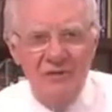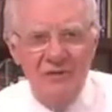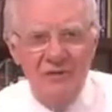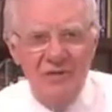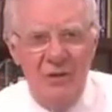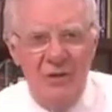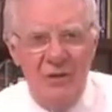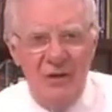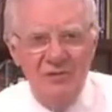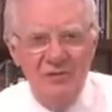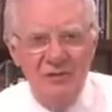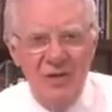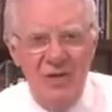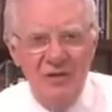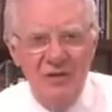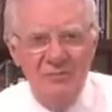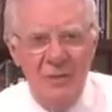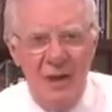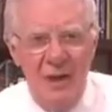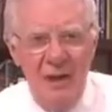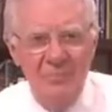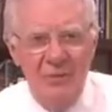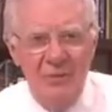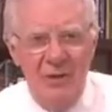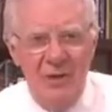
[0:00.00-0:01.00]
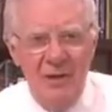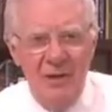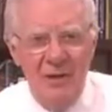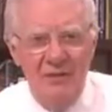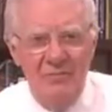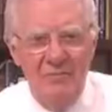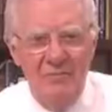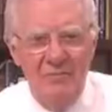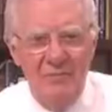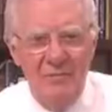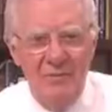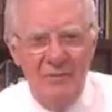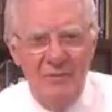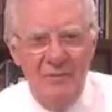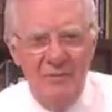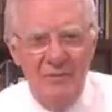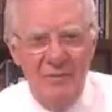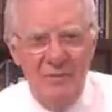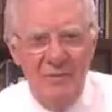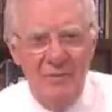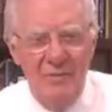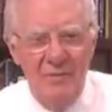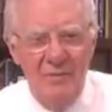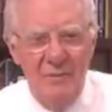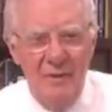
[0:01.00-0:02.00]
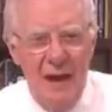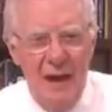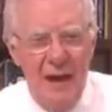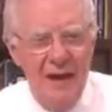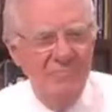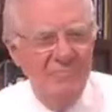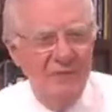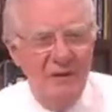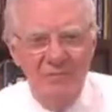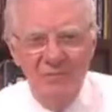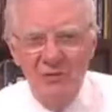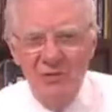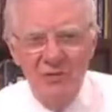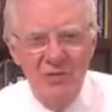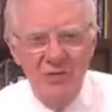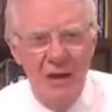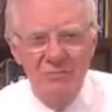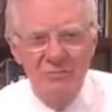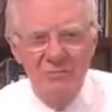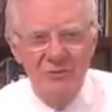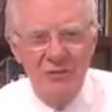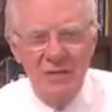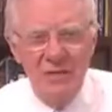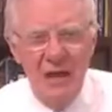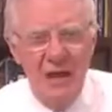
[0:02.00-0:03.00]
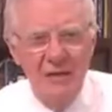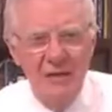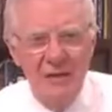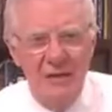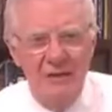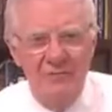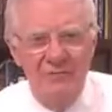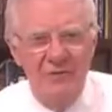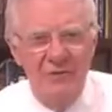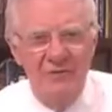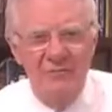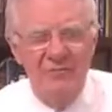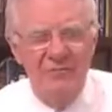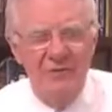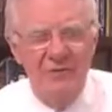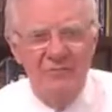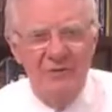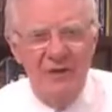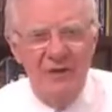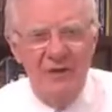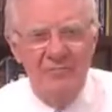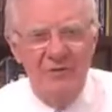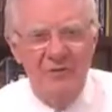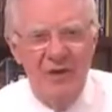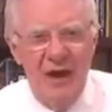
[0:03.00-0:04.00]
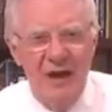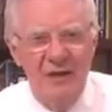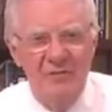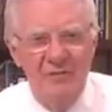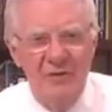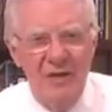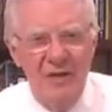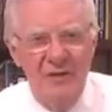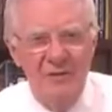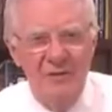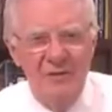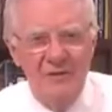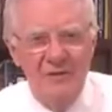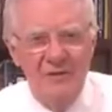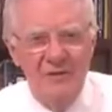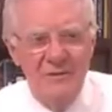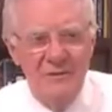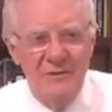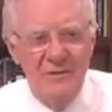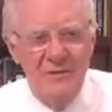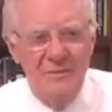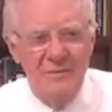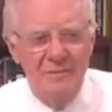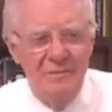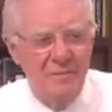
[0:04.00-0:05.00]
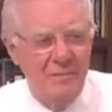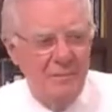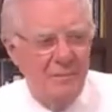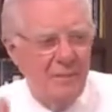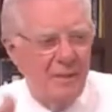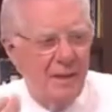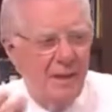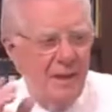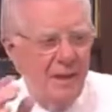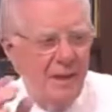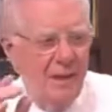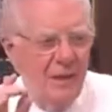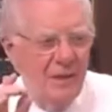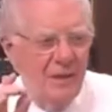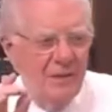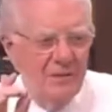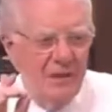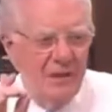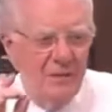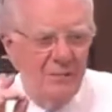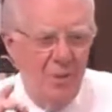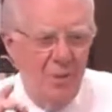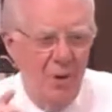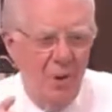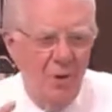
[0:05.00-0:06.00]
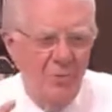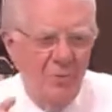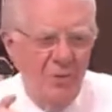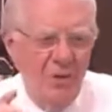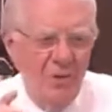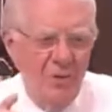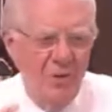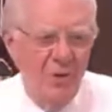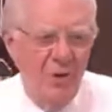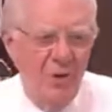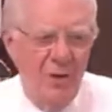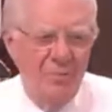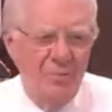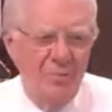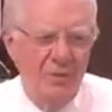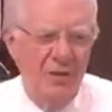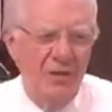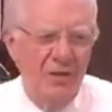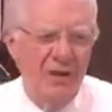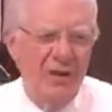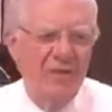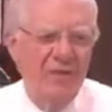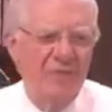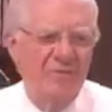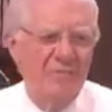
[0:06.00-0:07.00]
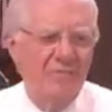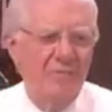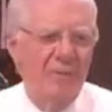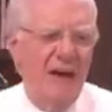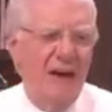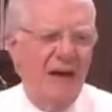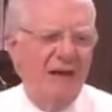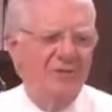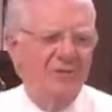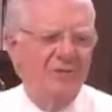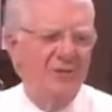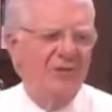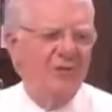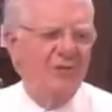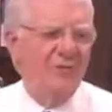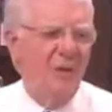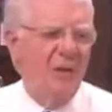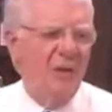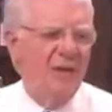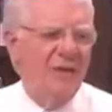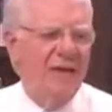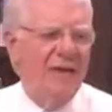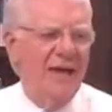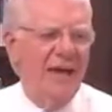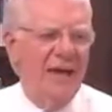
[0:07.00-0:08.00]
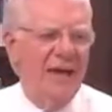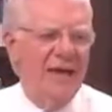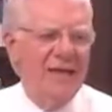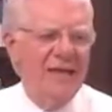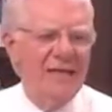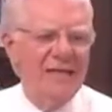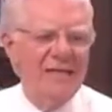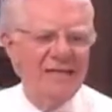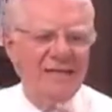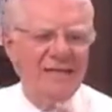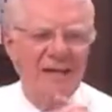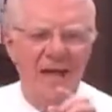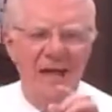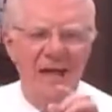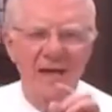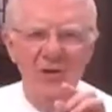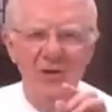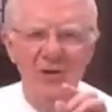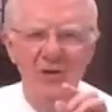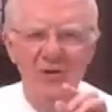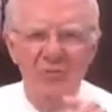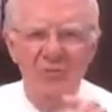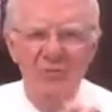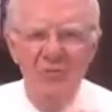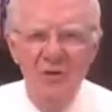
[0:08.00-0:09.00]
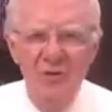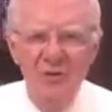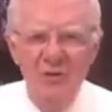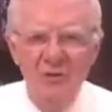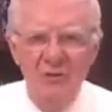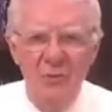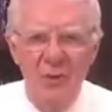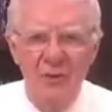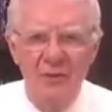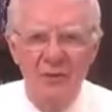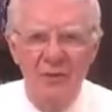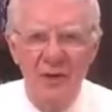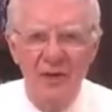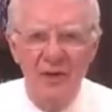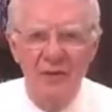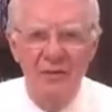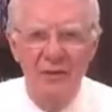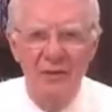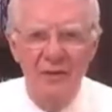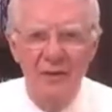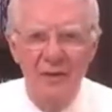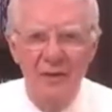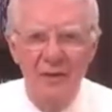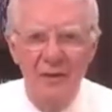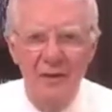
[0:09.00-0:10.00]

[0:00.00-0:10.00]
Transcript: That's how I changed my belief. I've never stopped studying for 55 years. The moment your belief matches with any state, you fuse with it.